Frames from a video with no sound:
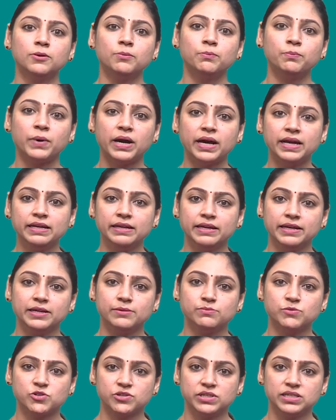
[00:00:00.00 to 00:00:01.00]

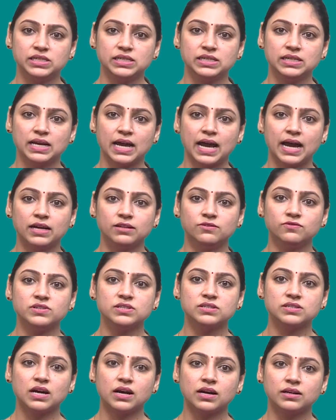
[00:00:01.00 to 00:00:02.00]
Pygame 3D and
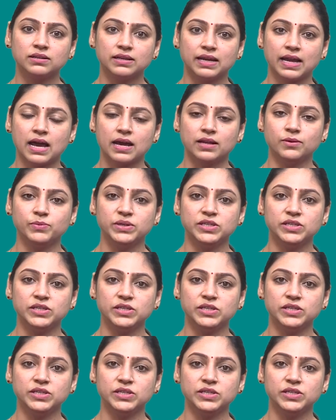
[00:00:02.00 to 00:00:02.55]
Wizard can